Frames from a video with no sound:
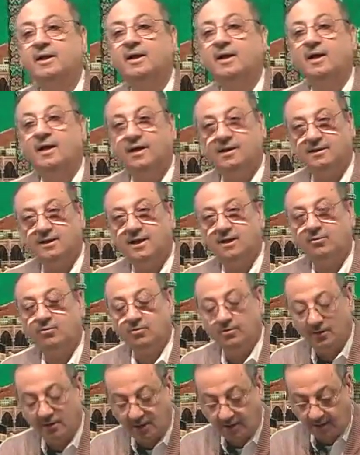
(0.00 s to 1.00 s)

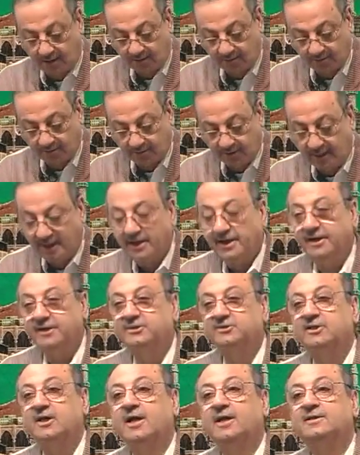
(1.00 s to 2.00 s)
Hadahullahu. It
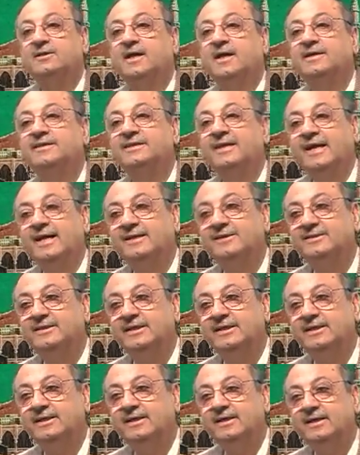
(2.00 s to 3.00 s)
is hada
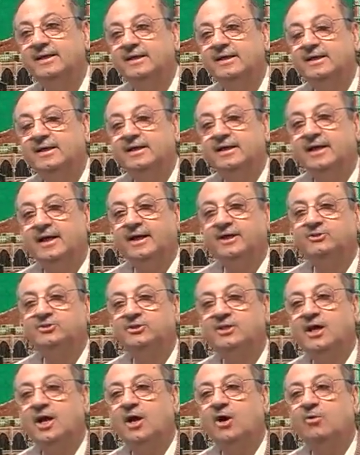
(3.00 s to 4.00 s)
yahdi. And see
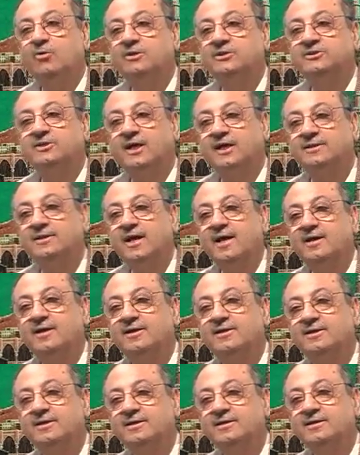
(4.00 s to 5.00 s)
how is hada
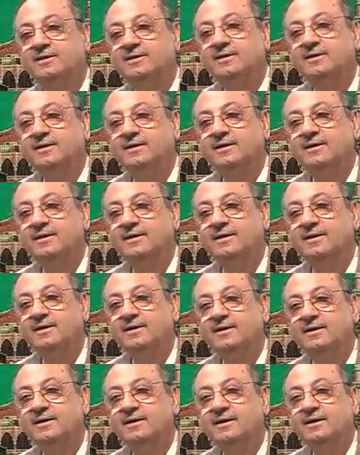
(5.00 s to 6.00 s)
written?
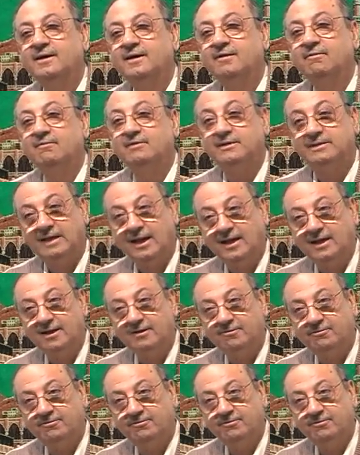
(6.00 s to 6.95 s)
With alif.